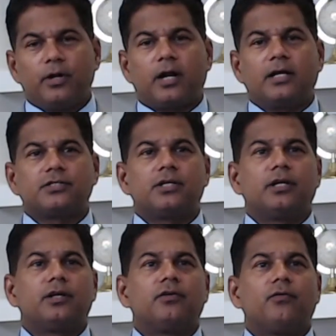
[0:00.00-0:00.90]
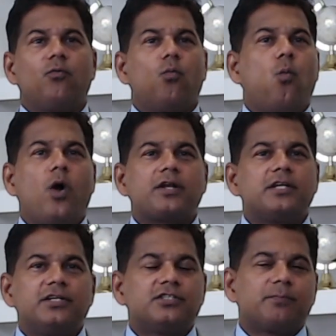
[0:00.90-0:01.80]
are asking, what
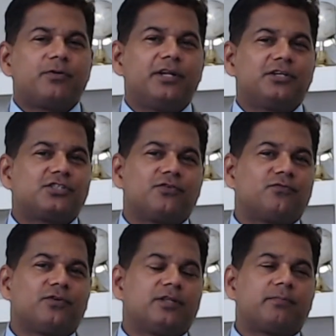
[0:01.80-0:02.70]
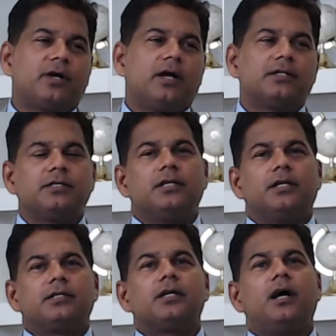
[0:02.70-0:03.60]
is the prediction for the priority
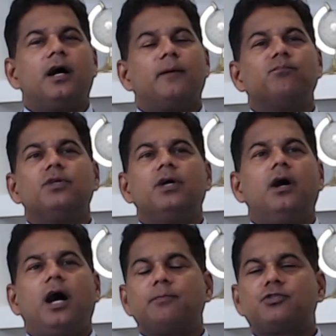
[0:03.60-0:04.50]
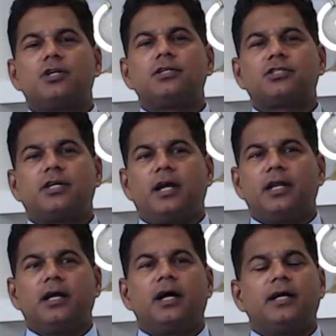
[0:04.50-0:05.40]
date? I'm still
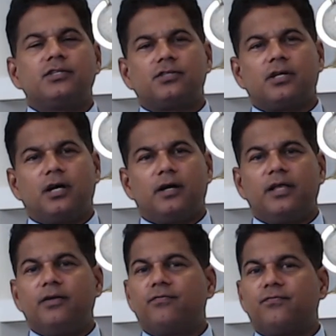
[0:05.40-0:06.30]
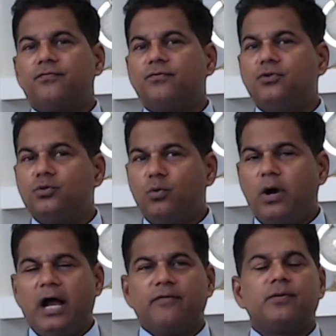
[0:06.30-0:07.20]
standing, guys. If you
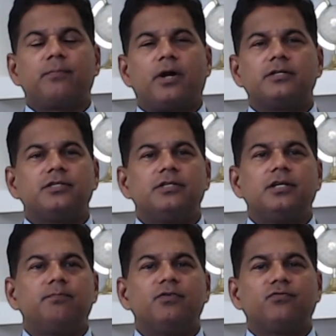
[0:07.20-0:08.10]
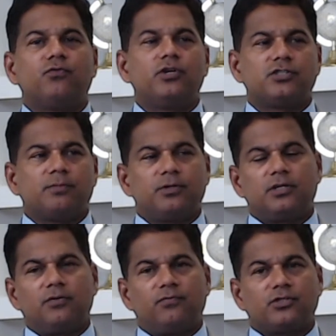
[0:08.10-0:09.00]
have the priority date before December
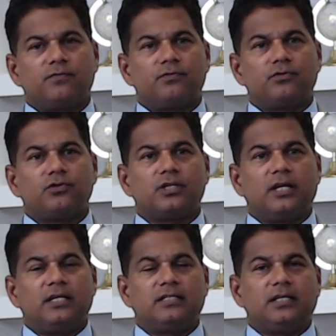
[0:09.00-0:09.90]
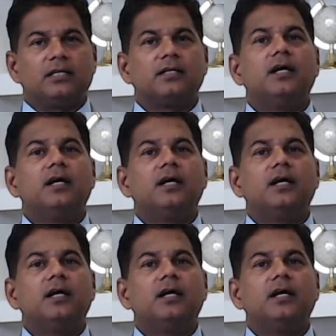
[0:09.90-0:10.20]
31st of 2018,